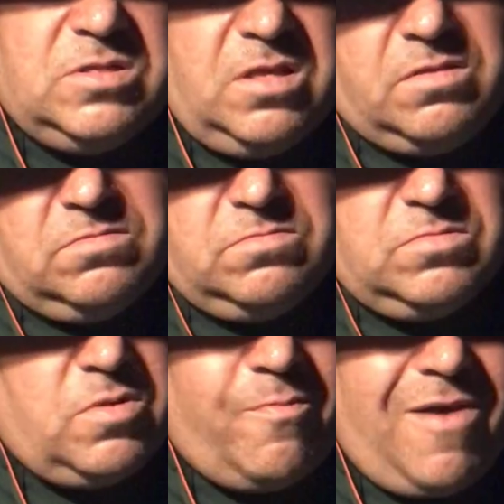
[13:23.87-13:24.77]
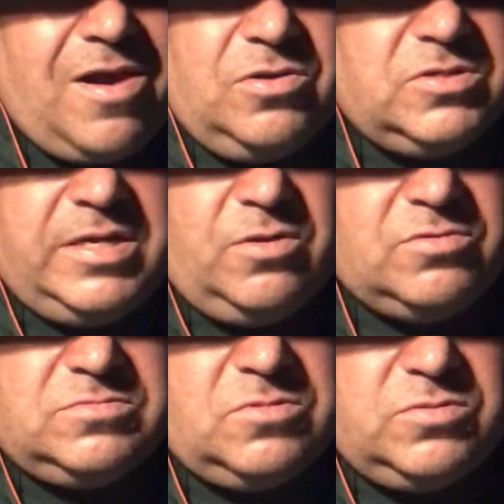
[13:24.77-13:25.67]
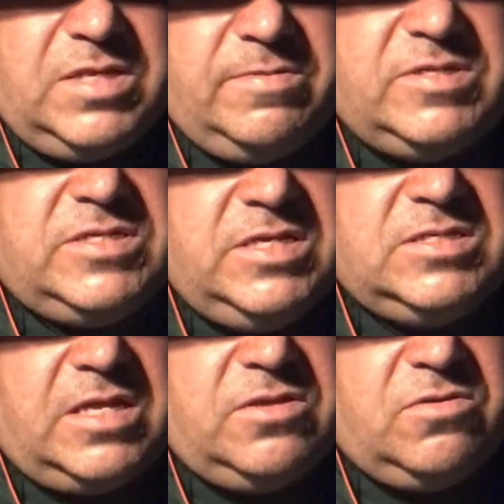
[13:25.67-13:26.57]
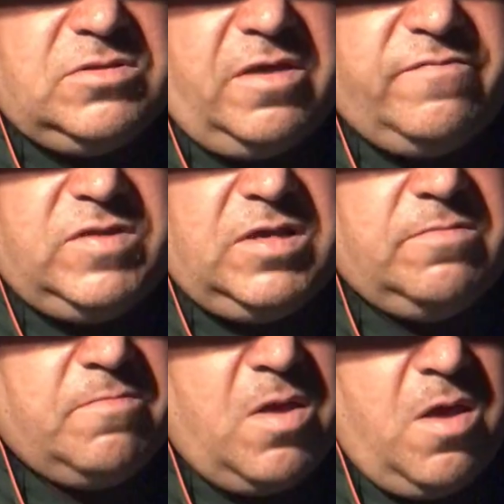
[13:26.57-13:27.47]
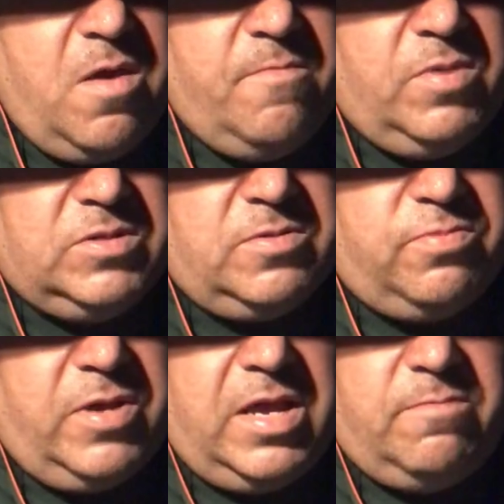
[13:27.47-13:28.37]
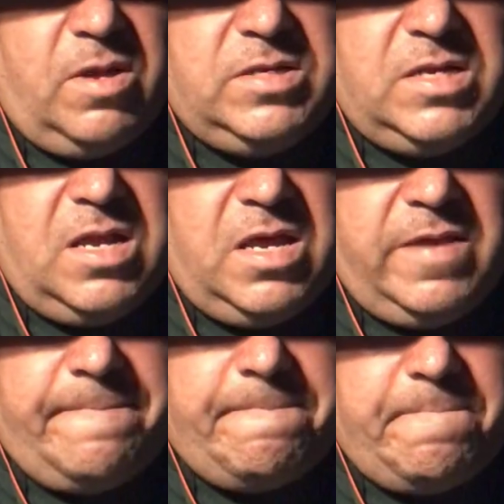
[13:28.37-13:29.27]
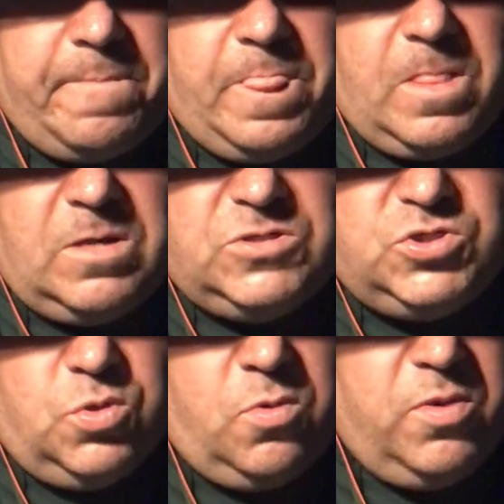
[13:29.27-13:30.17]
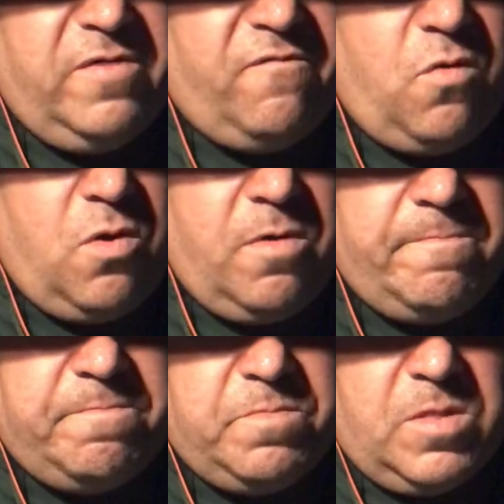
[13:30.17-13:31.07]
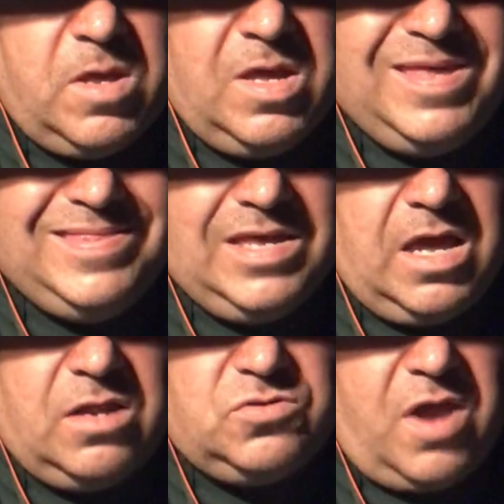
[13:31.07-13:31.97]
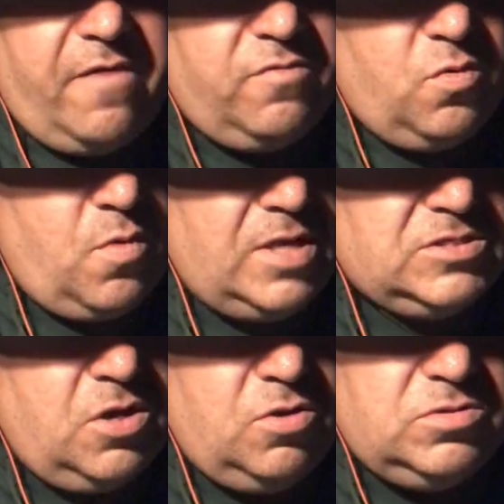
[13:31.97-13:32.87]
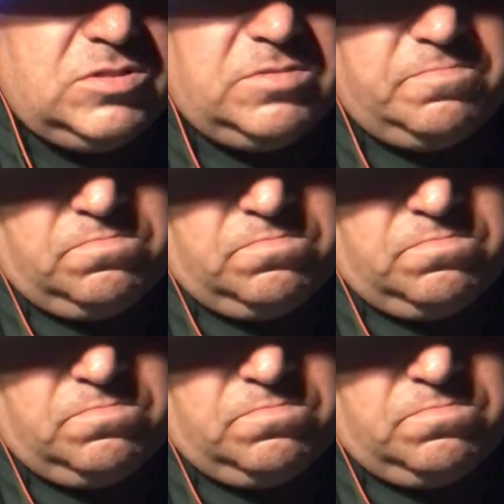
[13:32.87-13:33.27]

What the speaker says: And the Broncos ain't no team to sneeze at. They're a tough team, but they're playing Monday night, a short week for them. They got to travel to West Coast.